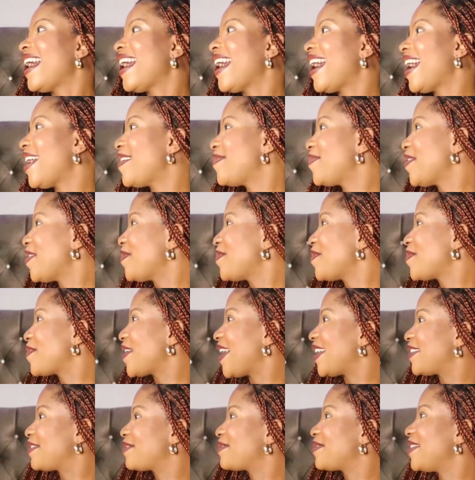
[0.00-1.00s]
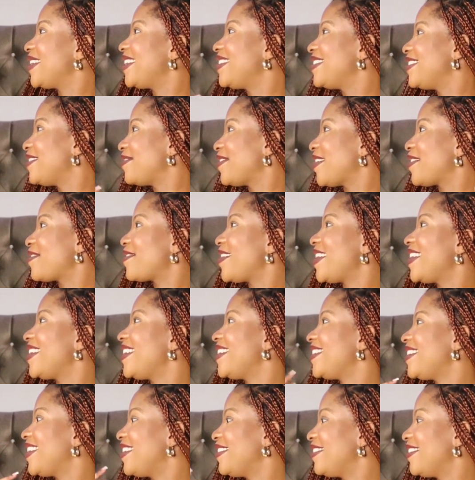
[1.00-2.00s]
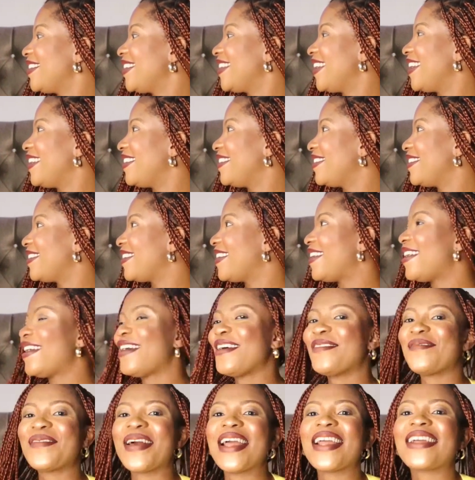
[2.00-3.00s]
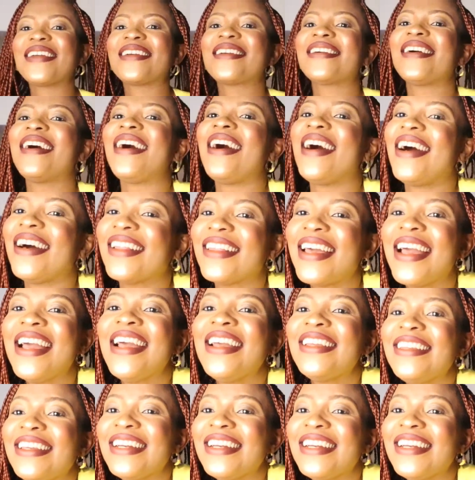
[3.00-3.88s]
Hey, baby, we are 20. We are wearing yellow, yellow. Oh, oh my God. God!